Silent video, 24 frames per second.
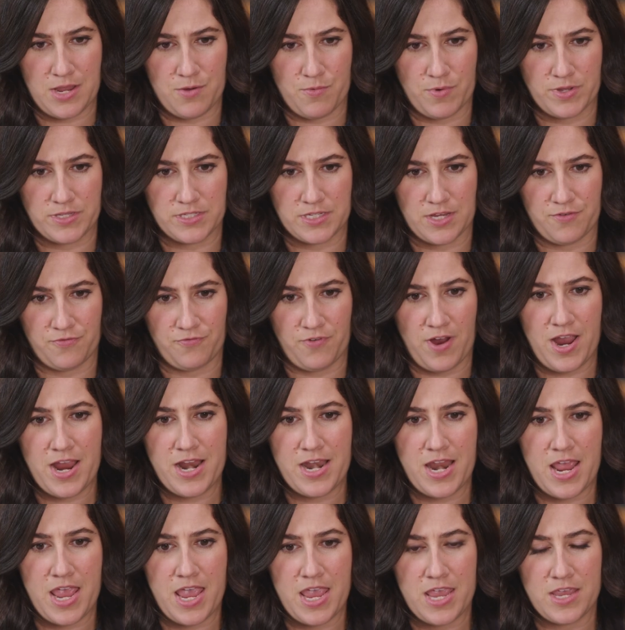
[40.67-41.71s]
Wednesday,
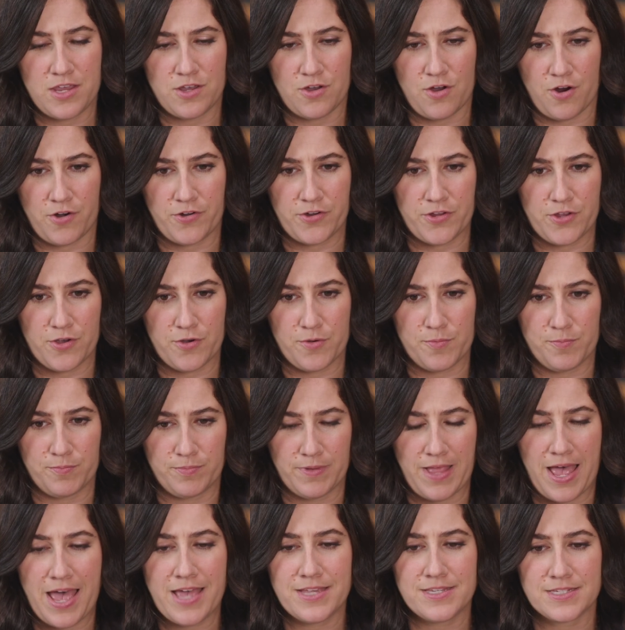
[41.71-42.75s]
Friday cardio
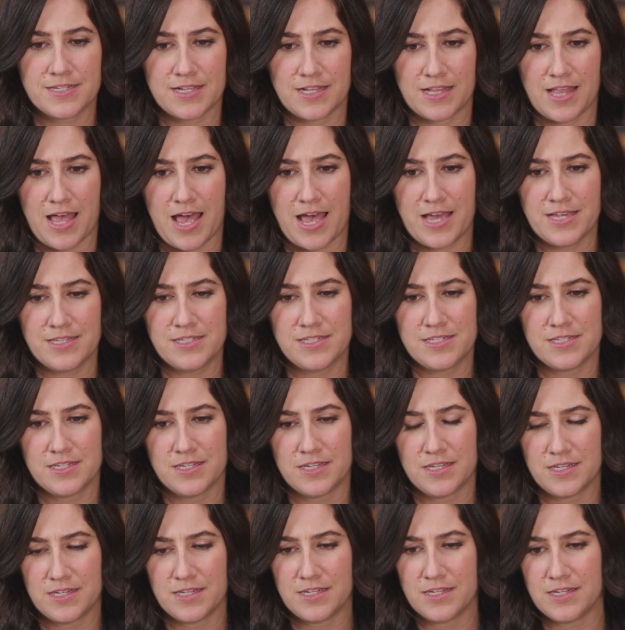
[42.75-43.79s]
blast class
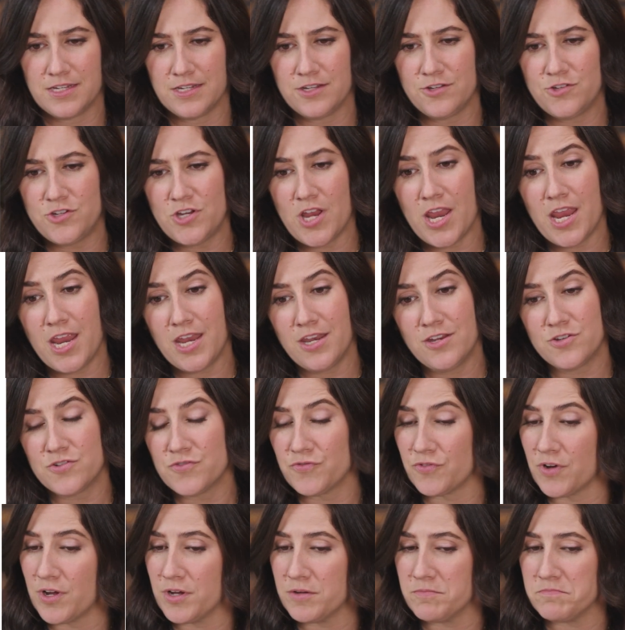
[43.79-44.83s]
changed
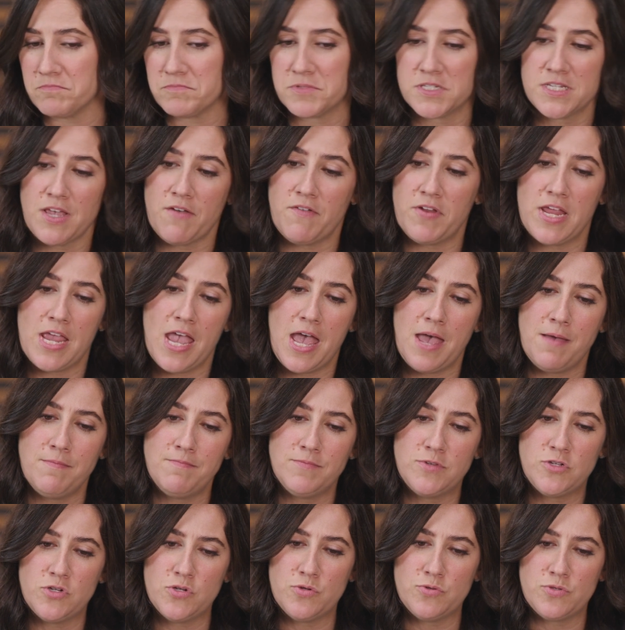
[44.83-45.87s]
from 7 a.m.
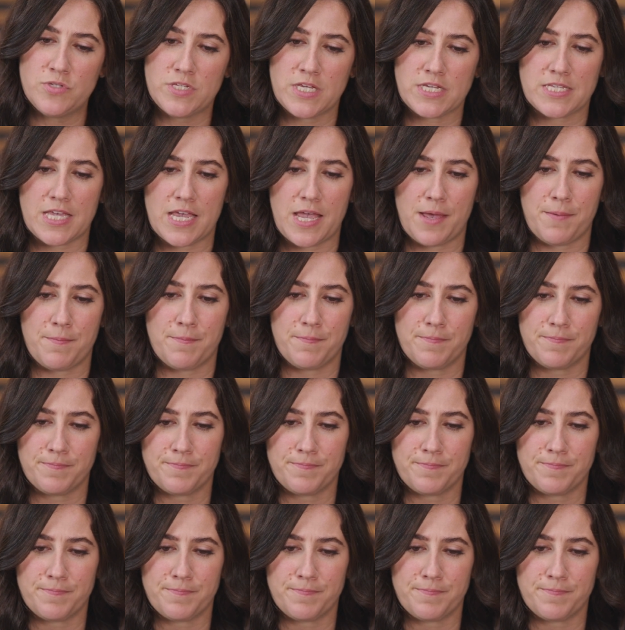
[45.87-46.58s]
to 6 a.m.